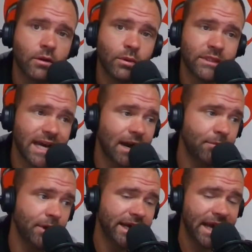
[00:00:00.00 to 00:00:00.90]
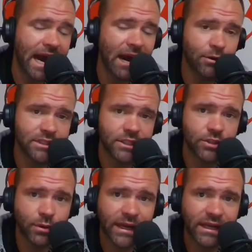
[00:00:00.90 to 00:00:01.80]
With Tom Brady out in
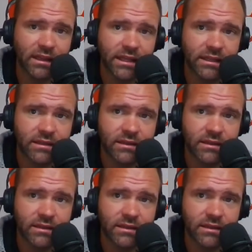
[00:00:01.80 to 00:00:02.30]
New England,